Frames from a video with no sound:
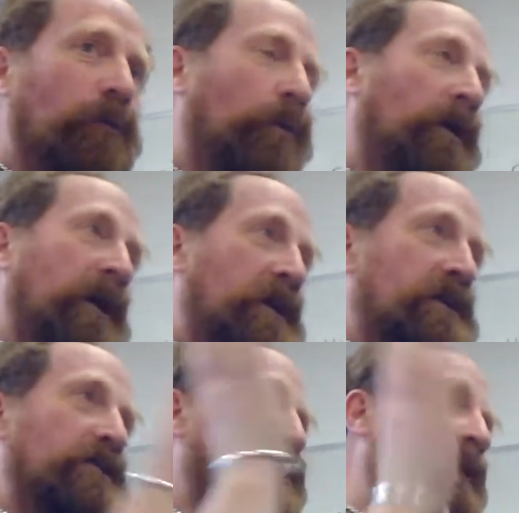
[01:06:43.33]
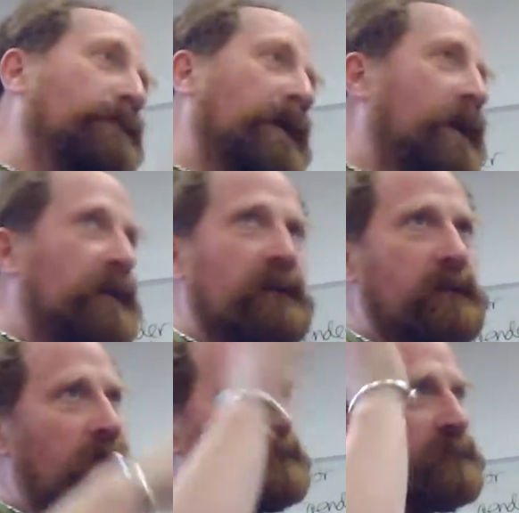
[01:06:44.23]
wine into champagne
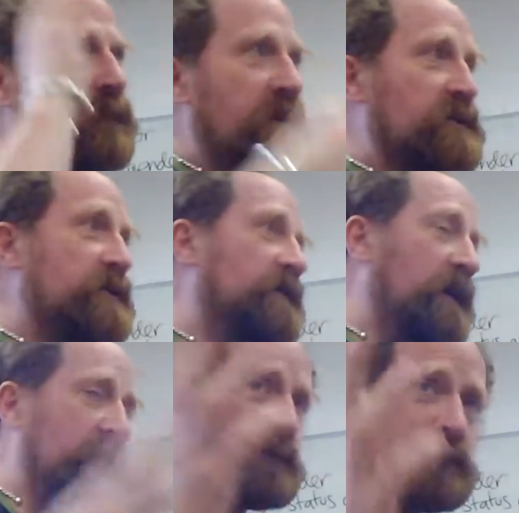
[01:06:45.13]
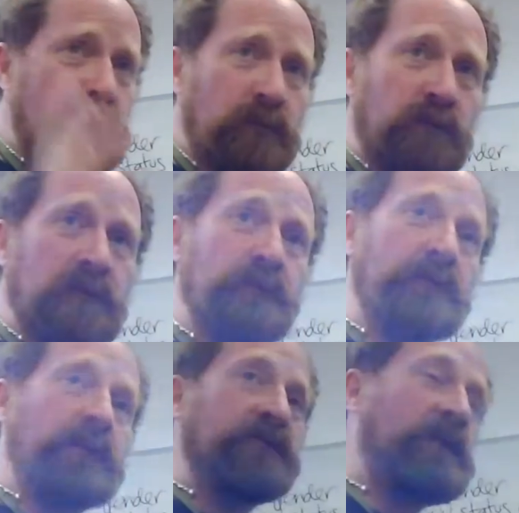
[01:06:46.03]
and raise the dead and do who knows what
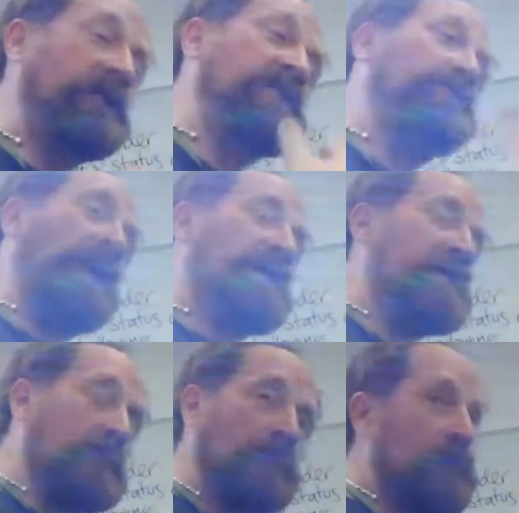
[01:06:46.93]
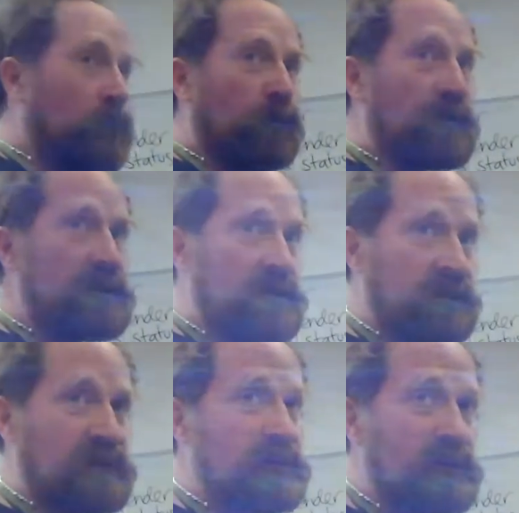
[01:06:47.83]
else. They're expecting a bit more than
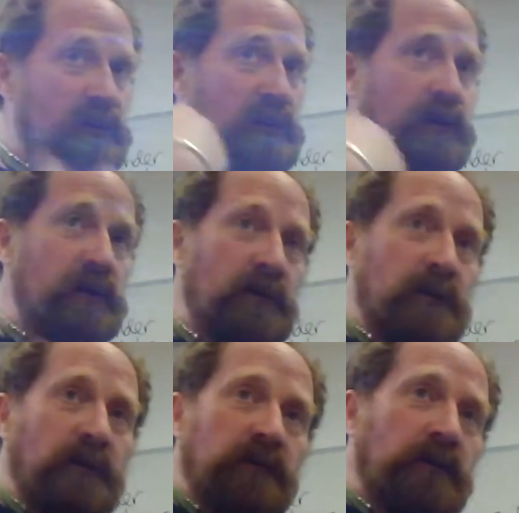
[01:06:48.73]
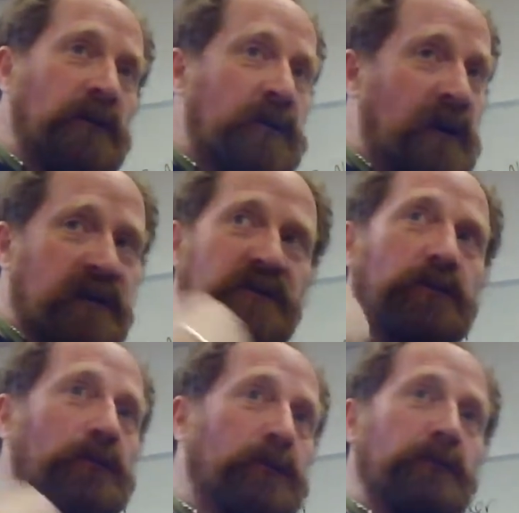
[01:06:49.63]
just next door.